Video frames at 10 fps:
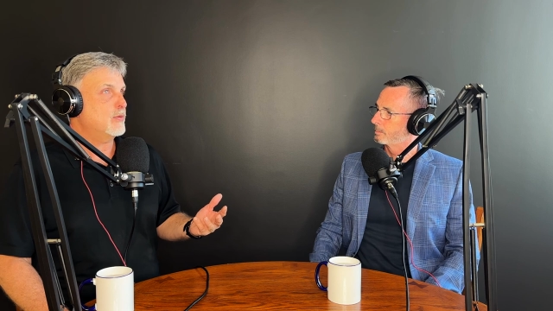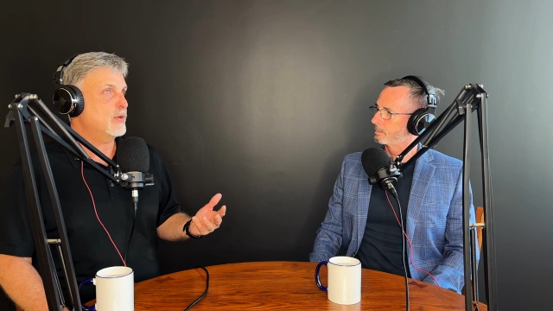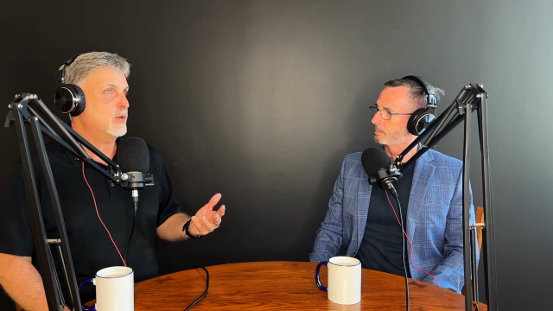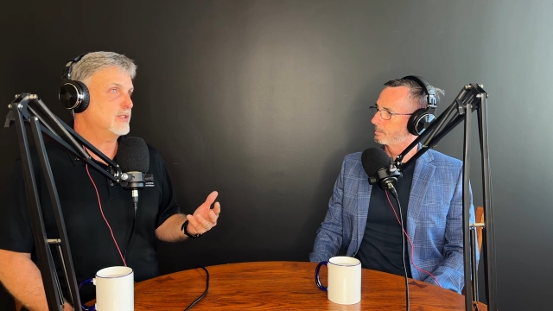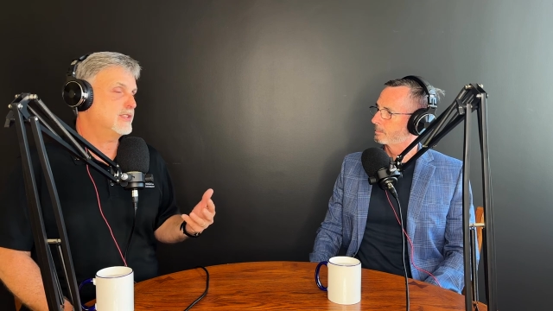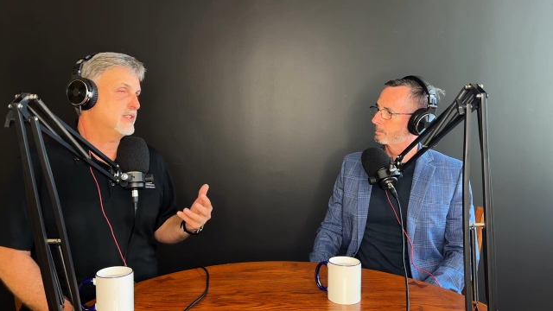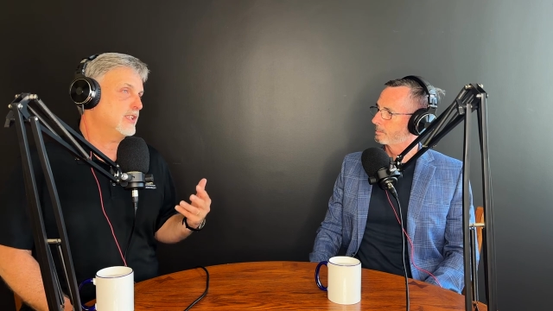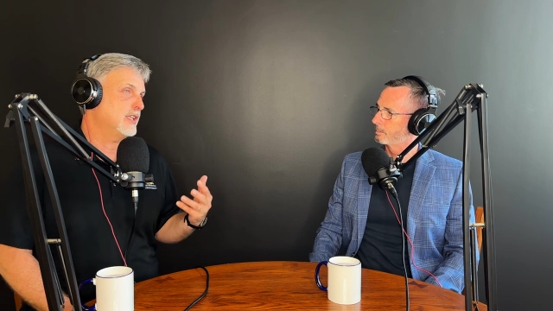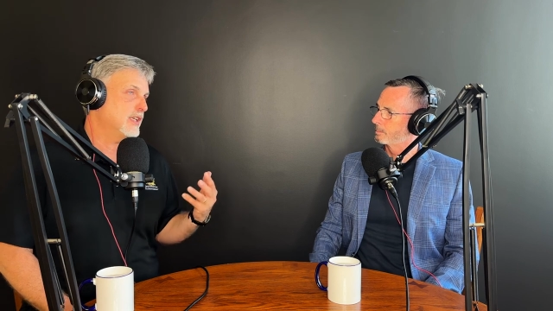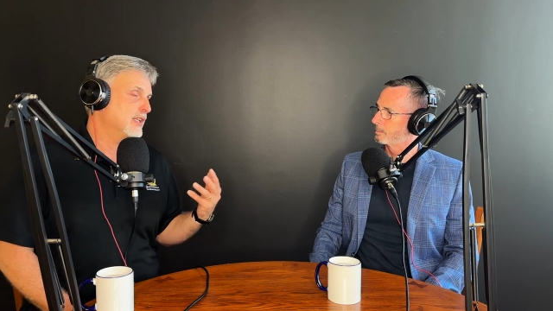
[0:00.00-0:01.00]
Speaker 1: we would
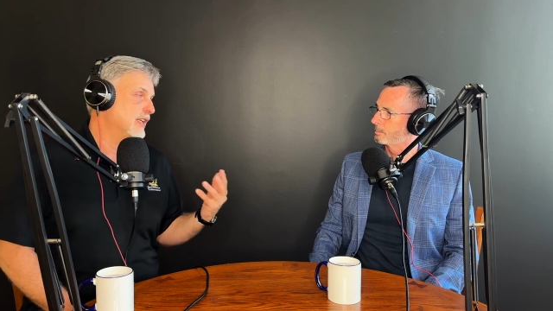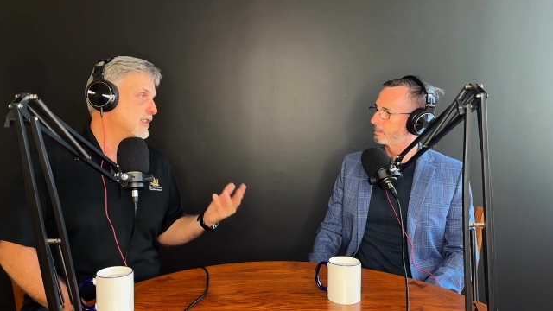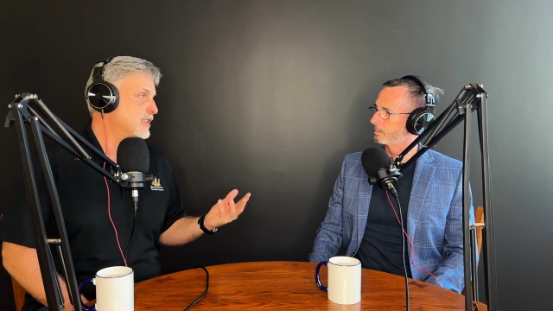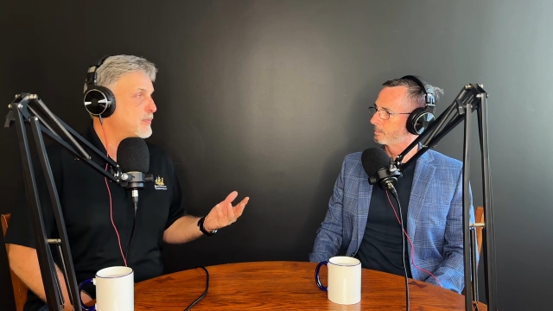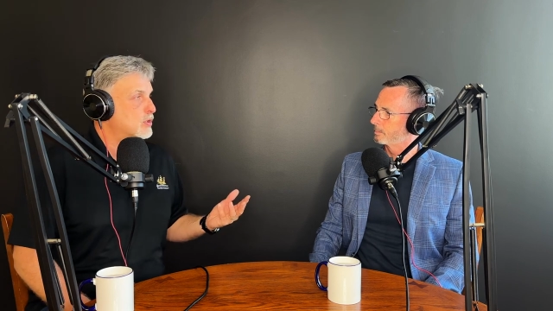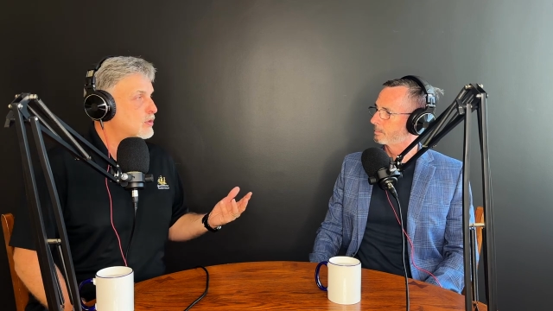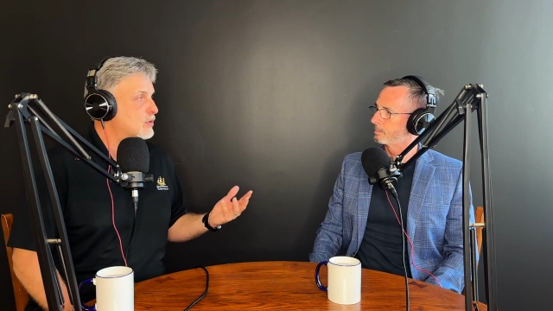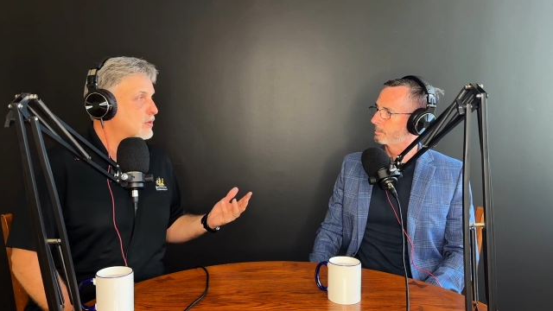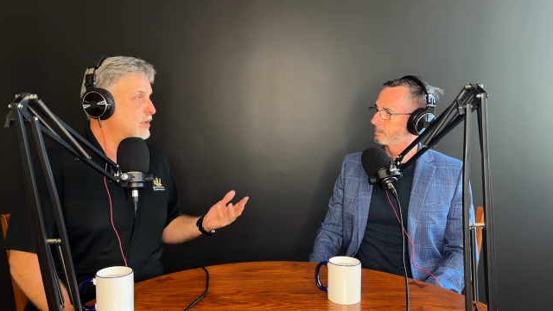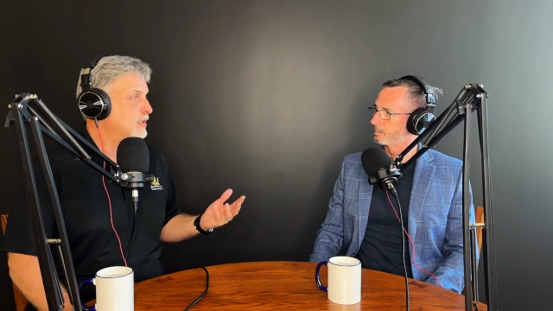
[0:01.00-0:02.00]
see in a
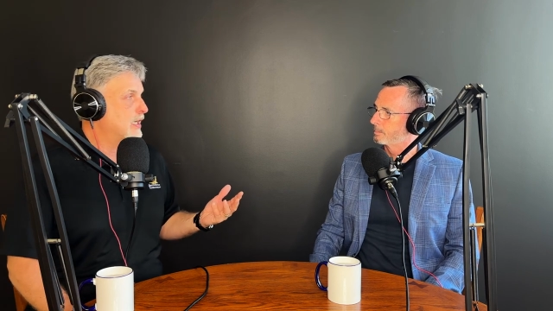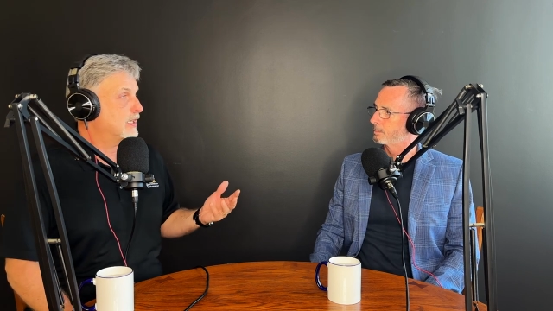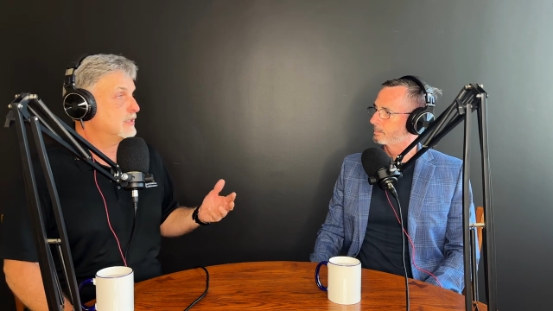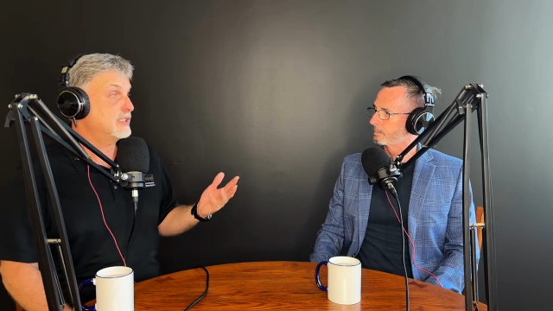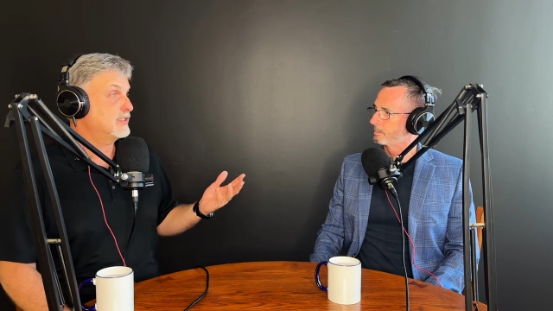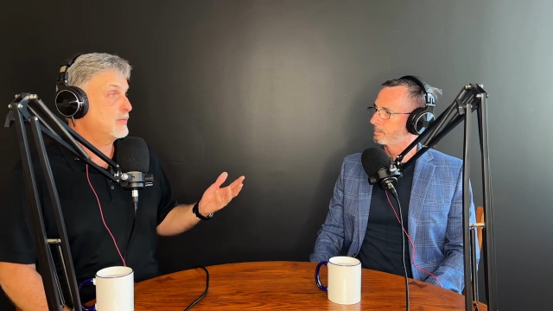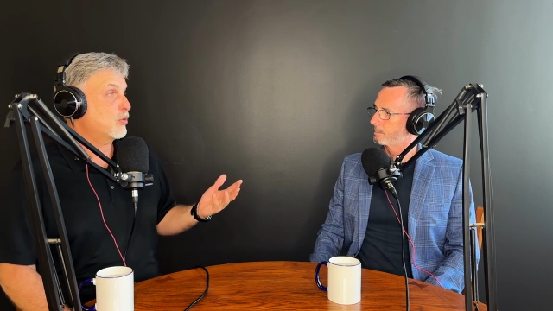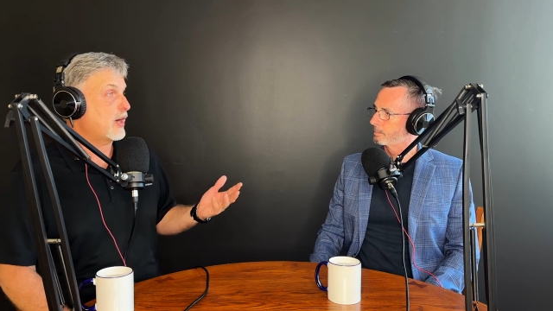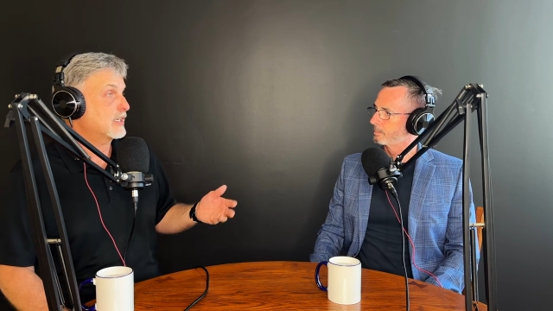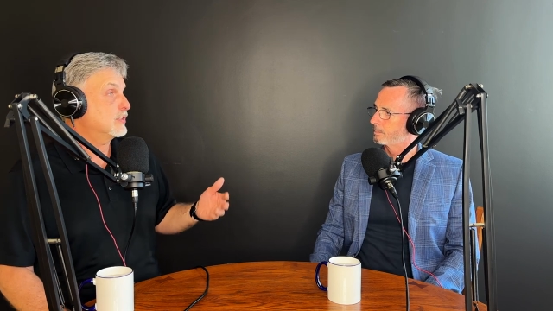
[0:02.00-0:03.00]
typical uh, D C
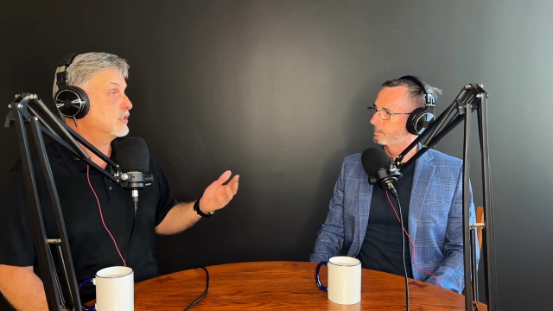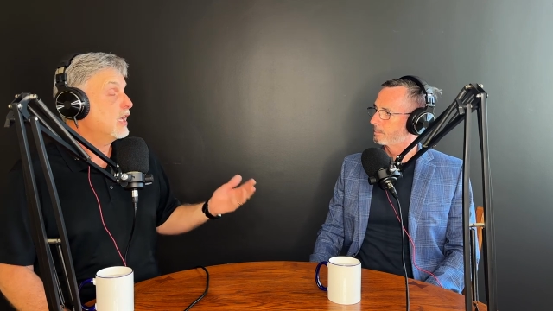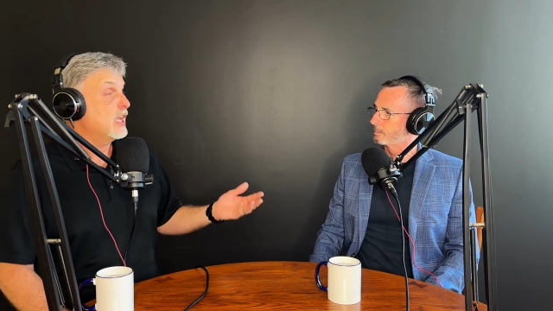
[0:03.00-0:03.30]
practice.